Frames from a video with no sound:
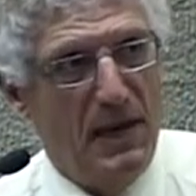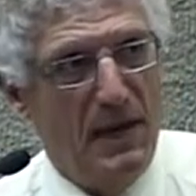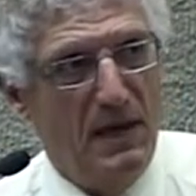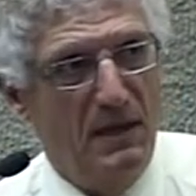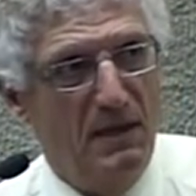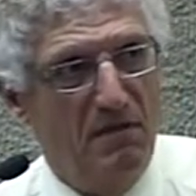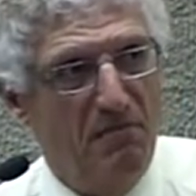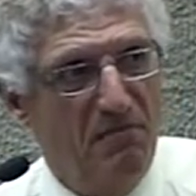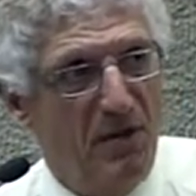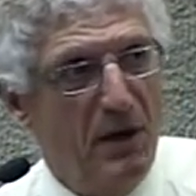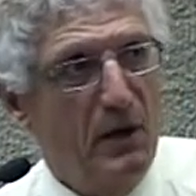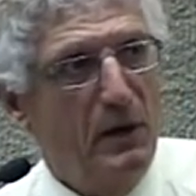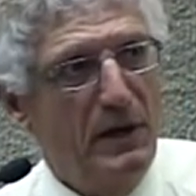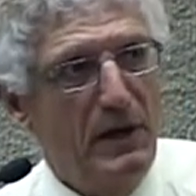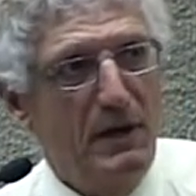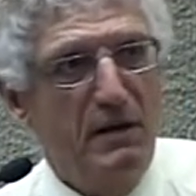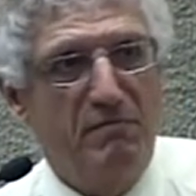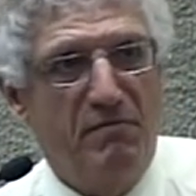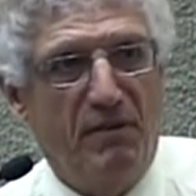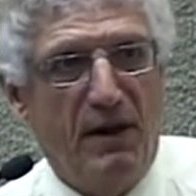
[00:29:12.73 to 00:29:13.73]
in the very
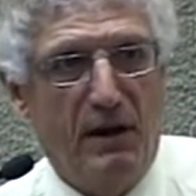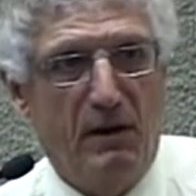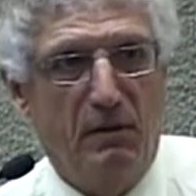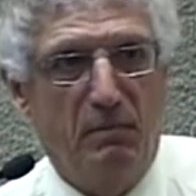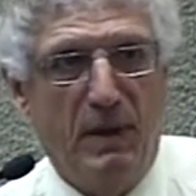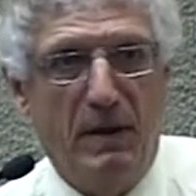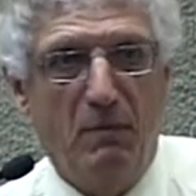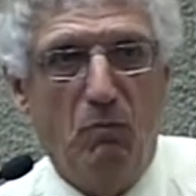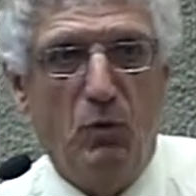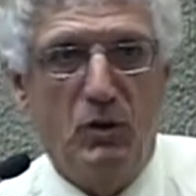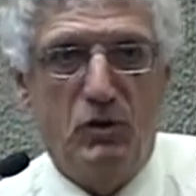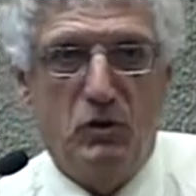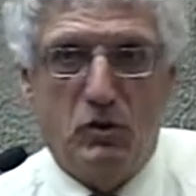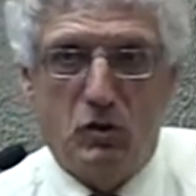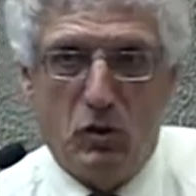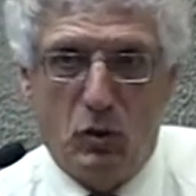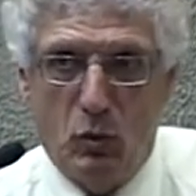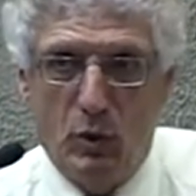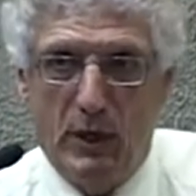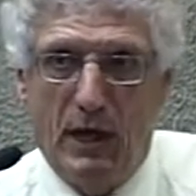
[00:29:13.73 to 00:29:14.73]
environment which is
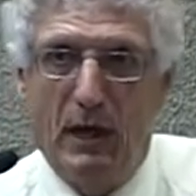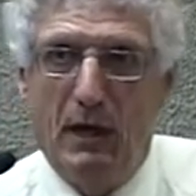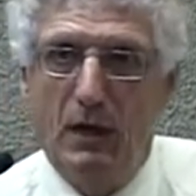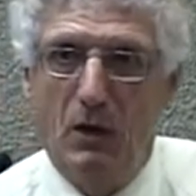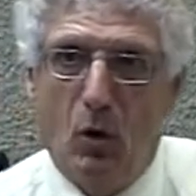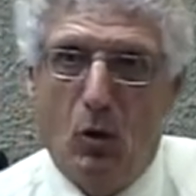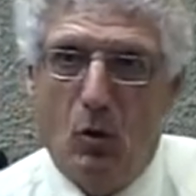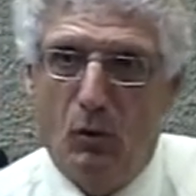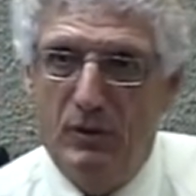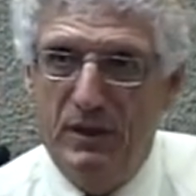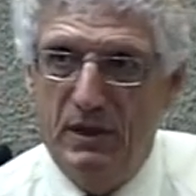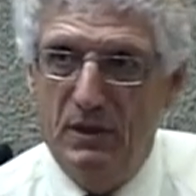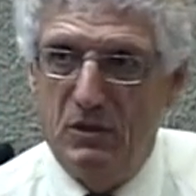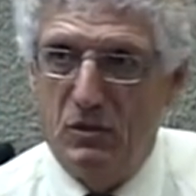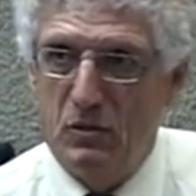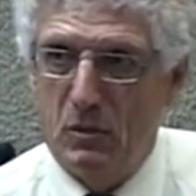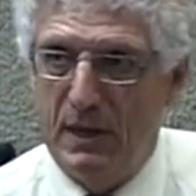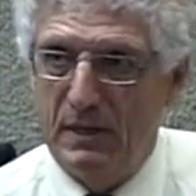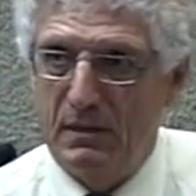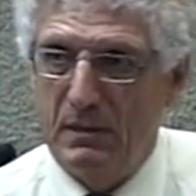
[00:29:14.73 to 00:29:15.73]
creating all these
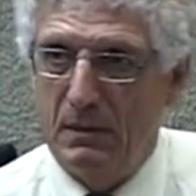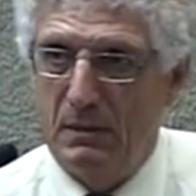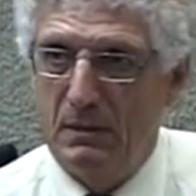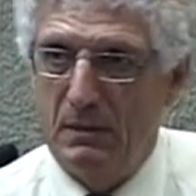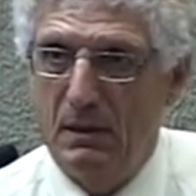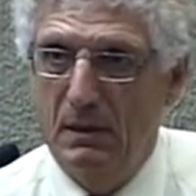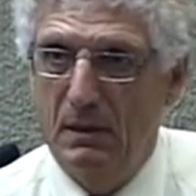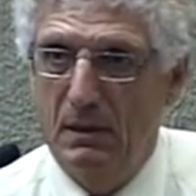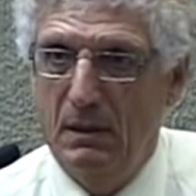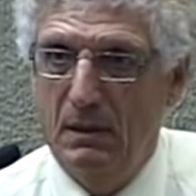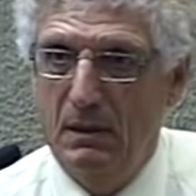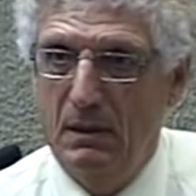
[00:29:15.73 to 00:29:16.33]
stresses.